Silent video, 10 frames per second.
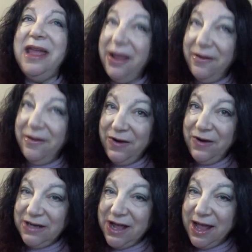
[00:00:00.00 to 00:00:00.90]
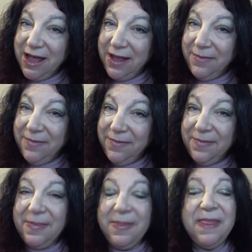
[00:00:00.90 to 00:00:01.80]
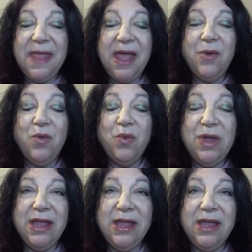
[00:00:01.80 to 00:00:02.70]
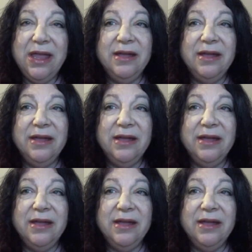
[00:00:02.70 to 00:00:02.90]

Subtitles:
every time that we